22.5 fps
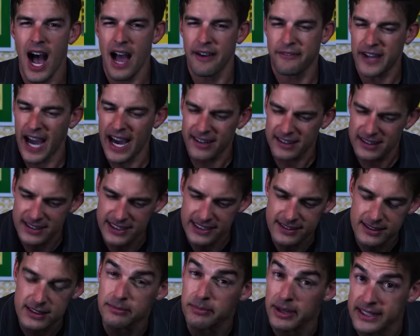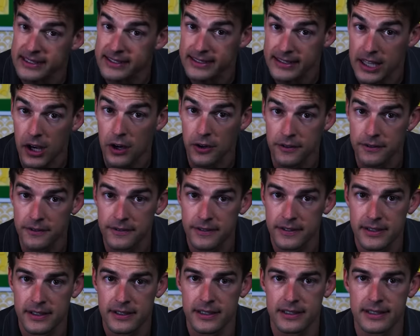I've got to listen to
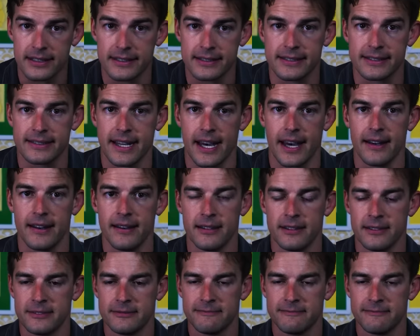myself instead.